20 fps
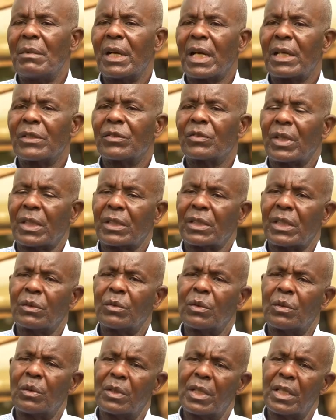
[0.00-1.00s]
make a structure
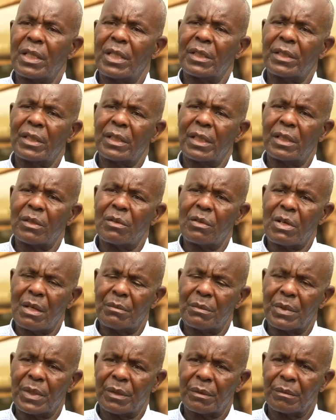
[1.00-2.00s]
to hold these
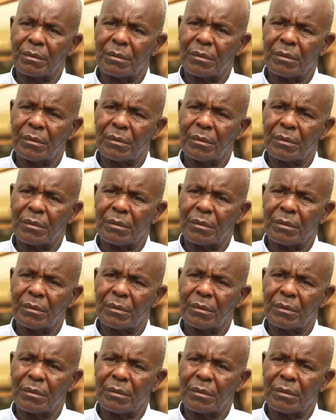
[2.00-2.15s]
drums.